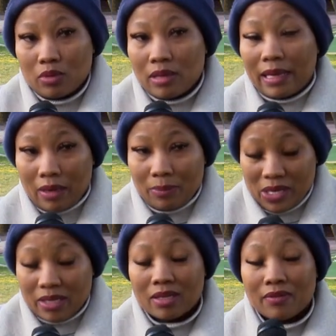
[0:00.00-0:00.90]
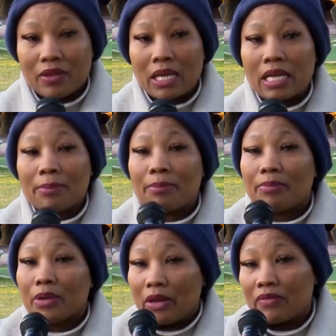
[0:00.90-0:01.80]
like, I'm carrying a very
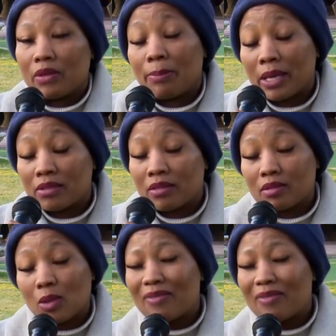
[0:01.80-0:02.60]
heavy burden. So